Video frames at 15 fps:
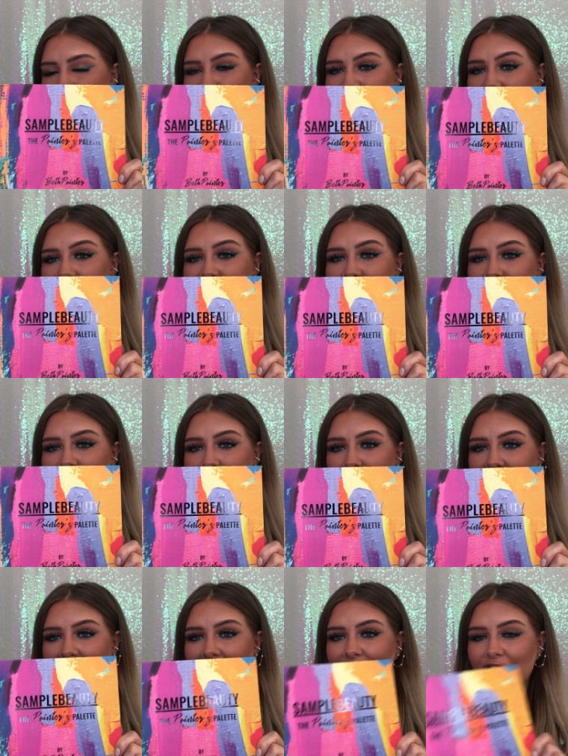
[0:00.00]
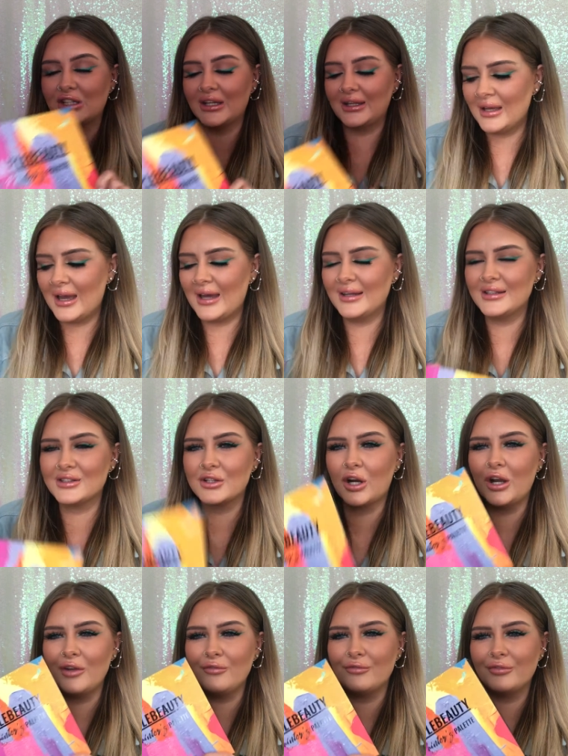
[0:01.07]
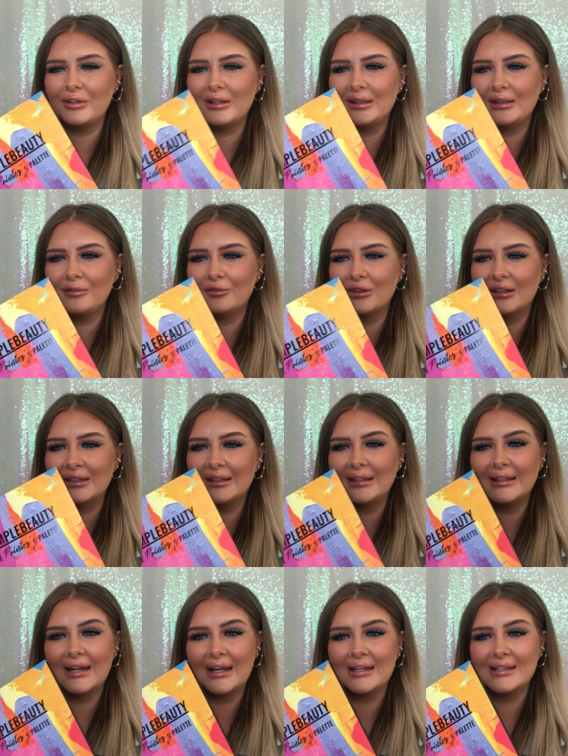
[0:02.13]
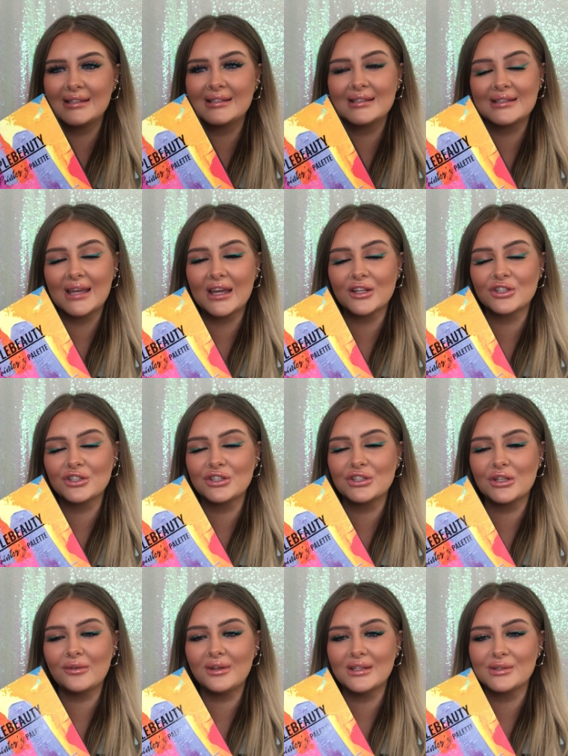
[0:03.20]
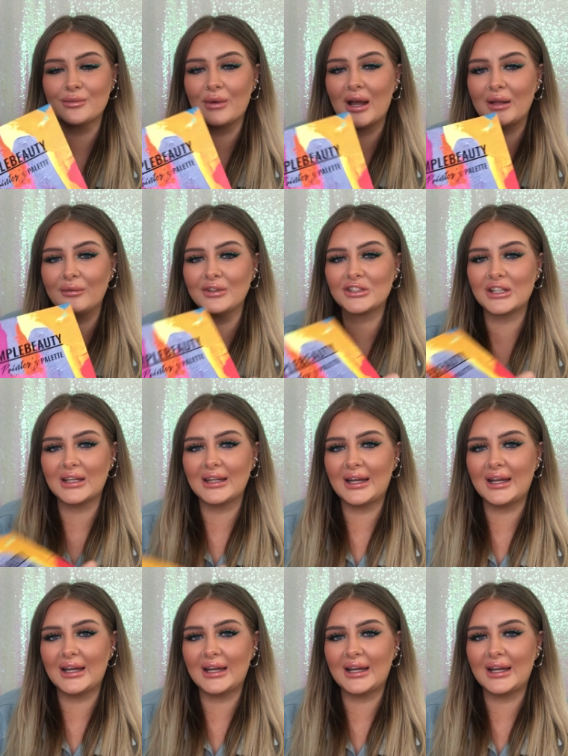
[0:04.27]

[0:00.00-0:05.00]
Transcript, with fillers: obsessed with the packaging, and it's got a really, really nice texture to it as well, which I